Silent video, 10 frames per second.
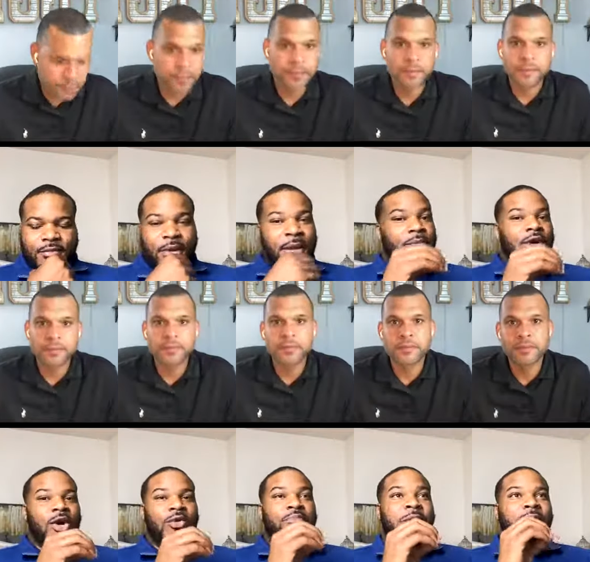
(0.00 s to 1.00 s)
Speaker 1: people
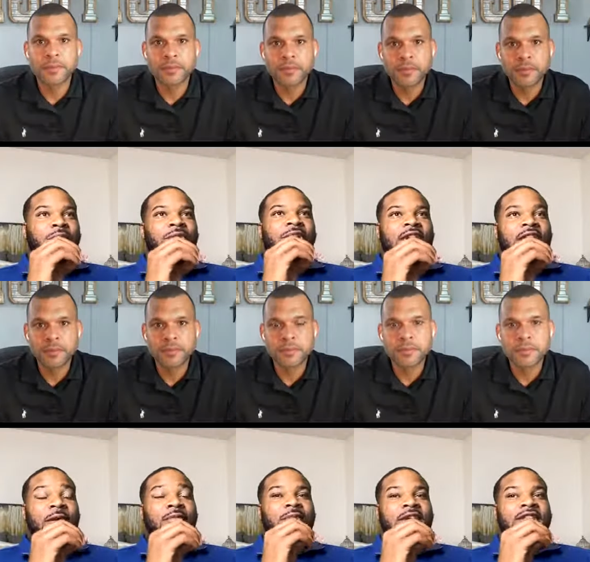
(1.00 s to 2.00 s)
don't people don't look
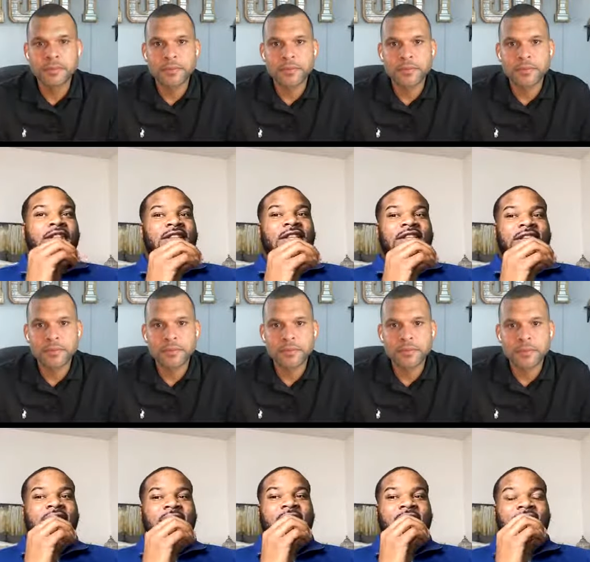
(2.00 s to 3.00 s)
at because they think that
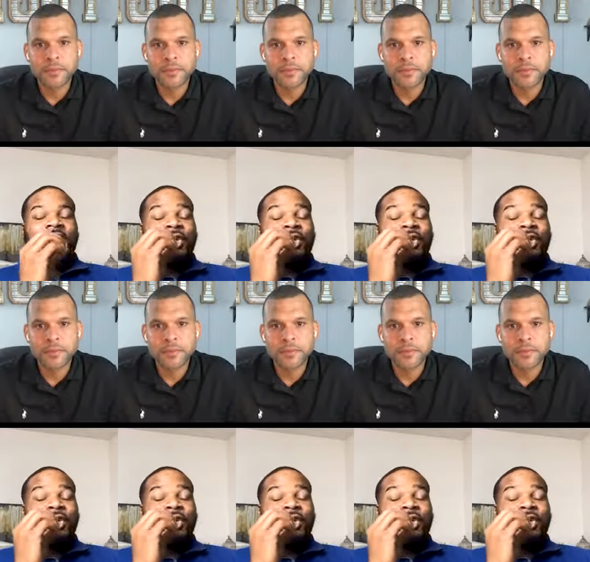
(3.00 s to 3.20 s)
they can't